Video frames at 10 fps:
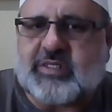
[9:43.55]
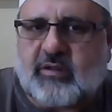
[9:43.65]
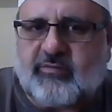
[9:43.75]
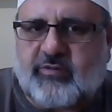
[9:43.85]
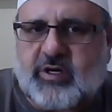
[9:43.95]

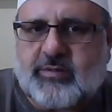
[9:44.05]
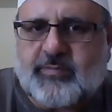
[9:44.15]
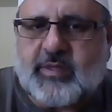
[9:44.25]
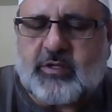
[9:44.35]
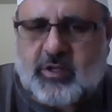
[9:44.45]
silver,
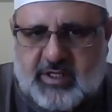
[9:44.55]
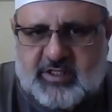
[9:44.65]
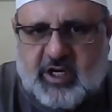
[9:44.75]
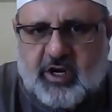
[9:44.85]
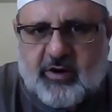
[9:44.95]

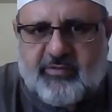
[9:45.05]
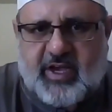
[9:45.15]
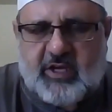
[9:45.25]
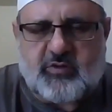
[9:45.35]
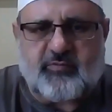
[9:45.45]
as a
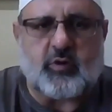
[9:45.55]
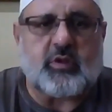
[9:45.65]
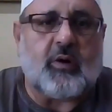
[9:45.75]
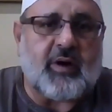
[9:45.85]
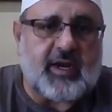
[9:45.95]
clarification for
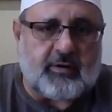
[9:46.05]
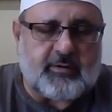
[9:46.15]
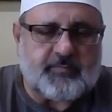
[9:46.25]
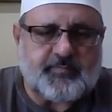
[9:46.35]
qawarir.